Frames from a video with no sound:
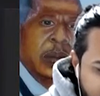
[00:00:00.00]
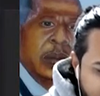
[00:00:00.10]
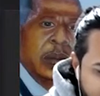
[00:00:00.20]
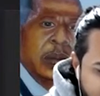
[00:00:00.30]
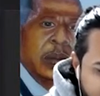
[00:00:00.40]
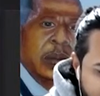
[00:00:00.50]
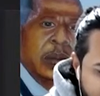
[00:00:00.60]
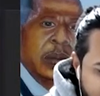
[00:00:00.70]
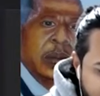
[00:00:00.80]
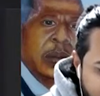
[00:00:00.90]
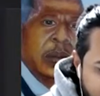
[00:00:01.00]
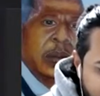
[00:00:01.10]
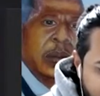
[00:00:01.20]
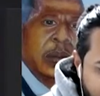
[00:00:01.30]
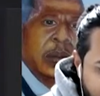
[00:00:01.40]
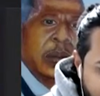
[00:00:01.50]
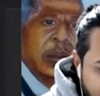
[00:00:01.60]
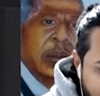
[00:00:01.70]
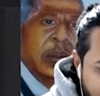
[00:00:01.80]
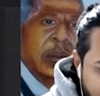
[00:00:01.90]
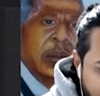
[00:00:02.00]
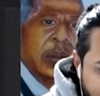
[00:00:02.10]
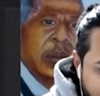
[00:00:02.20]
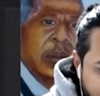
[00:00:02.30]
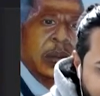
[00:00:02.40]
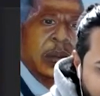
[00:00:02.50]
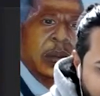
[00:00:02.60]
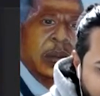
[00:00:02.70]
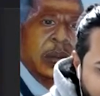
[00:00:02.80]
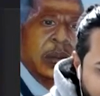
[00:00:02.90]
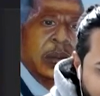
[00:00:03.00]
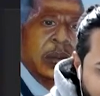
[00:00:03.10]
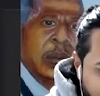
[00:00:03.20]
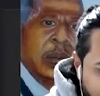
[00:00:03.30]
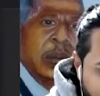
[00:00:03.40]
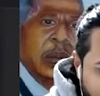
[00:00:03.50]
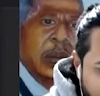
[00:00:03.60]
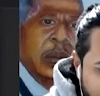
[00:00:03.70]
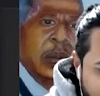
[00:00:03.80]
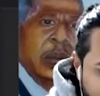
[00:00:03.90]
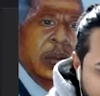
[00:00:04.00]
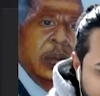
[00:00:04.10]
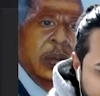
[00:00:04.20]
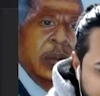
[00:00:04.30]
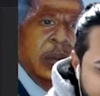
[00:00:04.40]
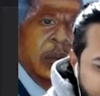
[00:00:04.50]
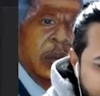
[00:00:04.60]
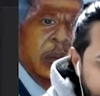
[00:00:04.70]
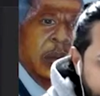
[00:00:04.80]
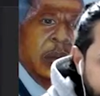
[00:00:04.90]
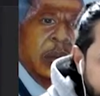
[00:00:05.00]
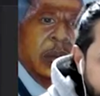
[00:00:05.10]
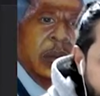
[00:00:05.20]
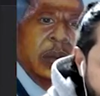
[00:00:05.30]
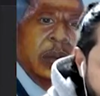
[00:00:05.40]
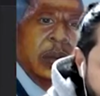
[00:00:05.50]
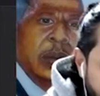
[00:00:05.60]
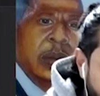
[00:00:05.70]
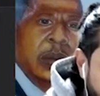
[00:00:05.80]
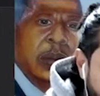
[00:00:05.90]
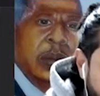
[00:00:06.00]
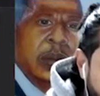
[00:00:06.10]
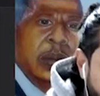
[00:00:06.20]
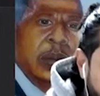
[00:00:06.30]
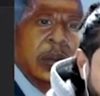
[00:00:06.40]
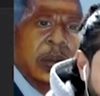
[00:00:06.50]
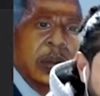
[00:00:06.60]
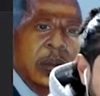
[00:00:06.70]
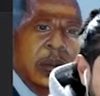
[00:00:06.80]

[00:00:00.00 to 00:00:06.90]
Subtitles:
No words are spoken by the person on screen.